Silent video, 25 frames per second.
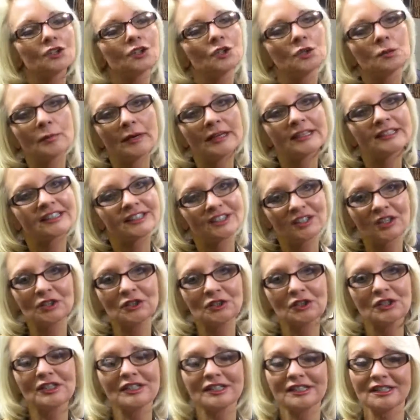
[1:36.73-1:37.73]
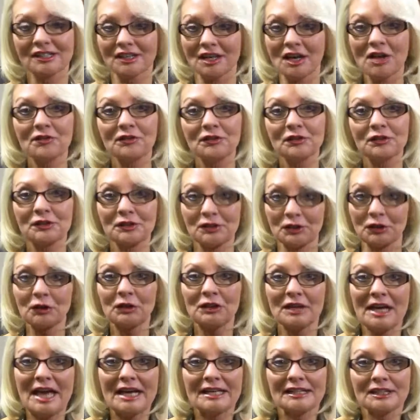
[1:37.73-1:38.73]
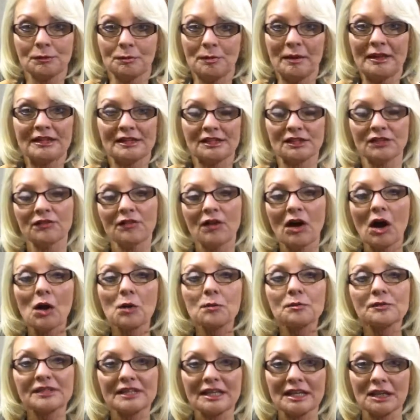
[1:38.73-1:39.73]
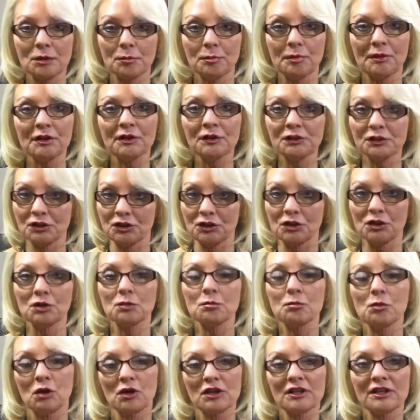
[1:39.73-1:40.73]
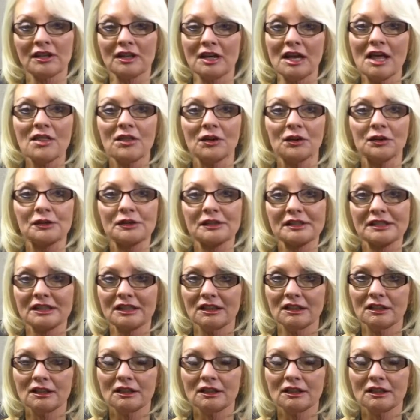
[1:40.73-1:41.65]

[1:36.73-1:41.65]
you may start to discover certain aspects of homes that appeal to you more than others.